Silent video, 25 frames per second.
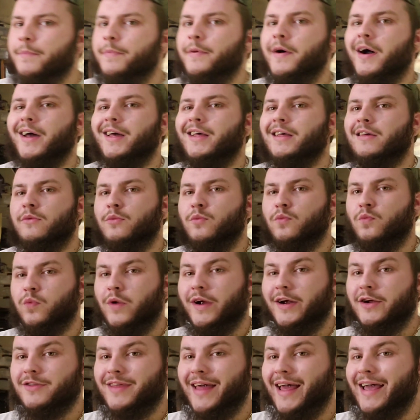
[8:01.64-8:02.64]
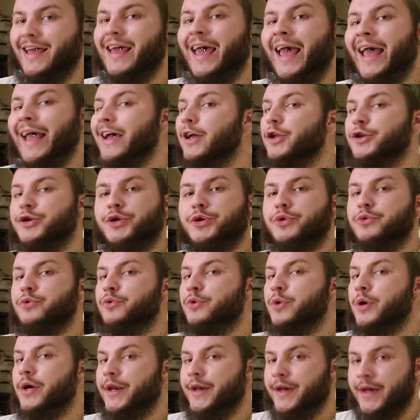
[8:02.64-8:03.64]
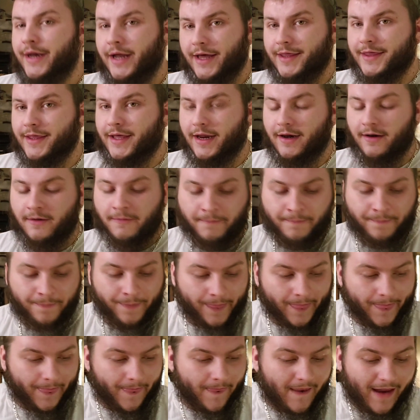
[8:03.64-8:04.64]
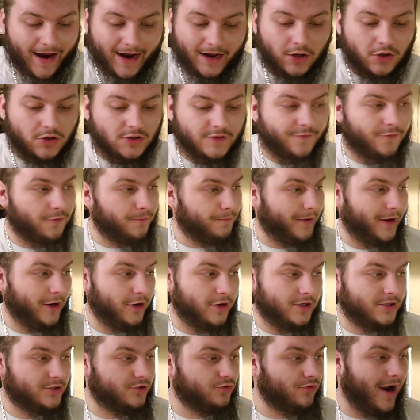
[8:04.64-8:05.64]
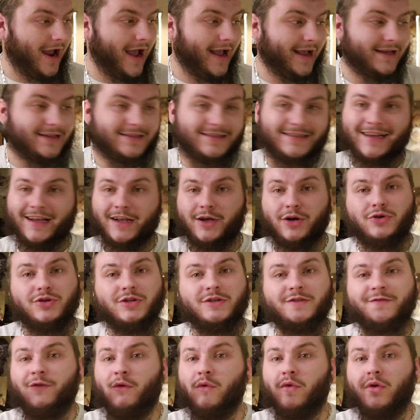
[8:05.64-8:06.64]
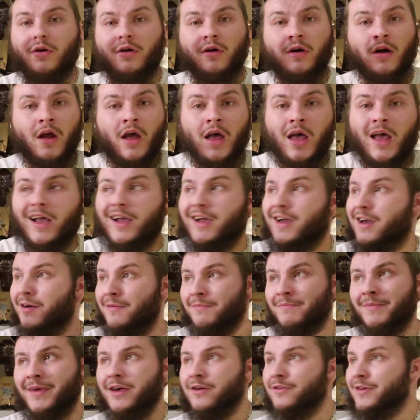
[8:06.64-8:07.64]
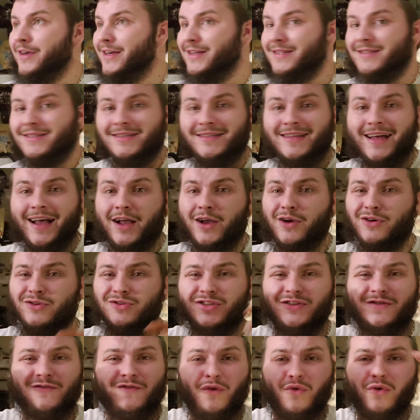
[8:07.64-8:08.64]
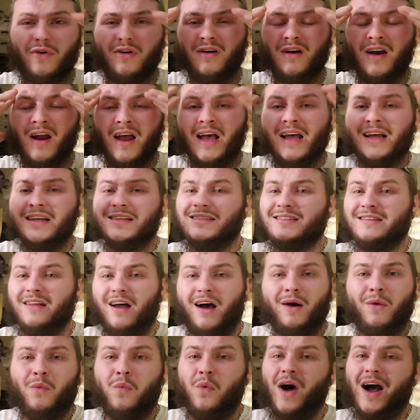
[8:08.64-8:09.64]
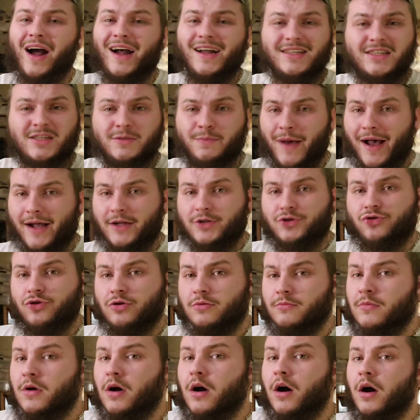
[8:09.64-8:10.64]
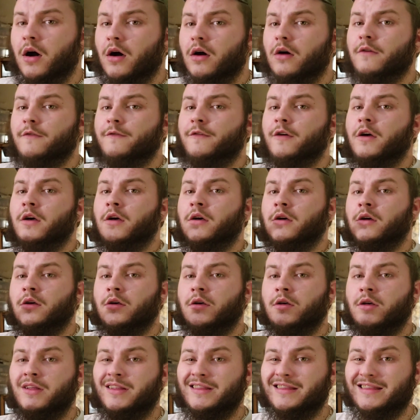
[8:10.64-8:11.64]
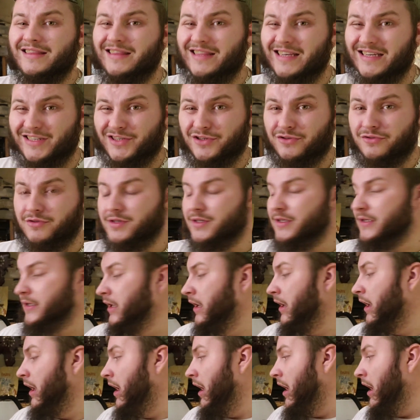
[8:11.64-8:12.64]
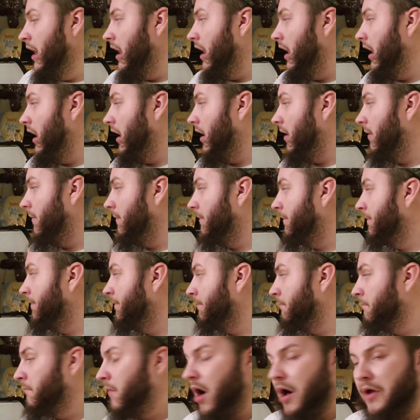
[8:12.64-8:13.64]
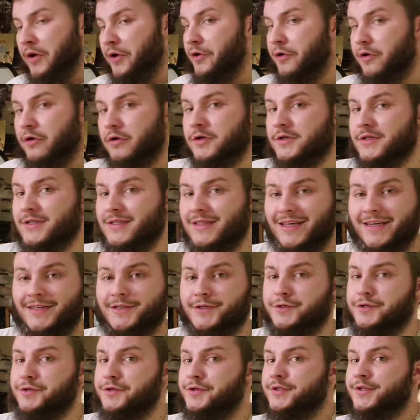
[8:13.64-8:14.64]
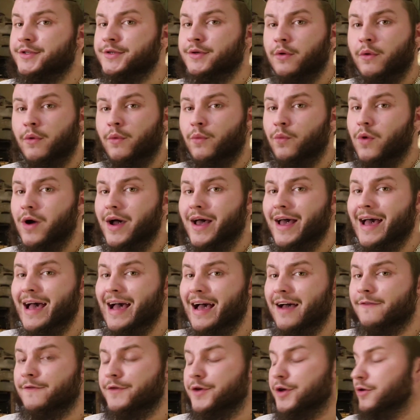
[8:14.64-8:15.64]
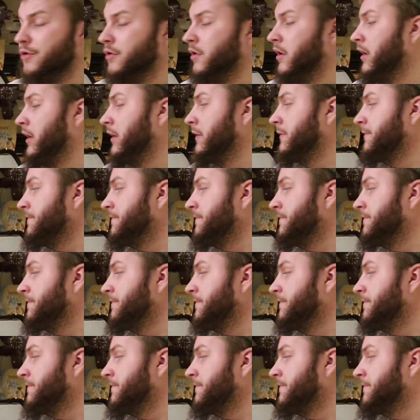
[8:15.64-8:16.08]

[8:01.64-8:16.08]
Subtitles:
but where they can't do nothing. And that goes for bearded dragons, that goes for chameleons, that goes for a wide spectrum of lizards, monitors, lizards, what have you.